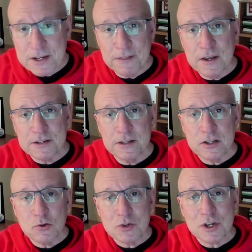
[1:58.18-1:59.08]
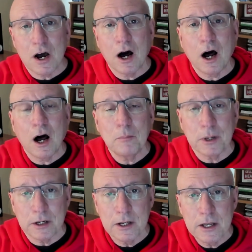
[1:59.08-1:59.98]
said this, and this was
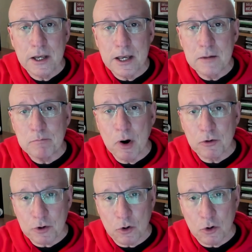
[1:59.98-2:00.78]
common in both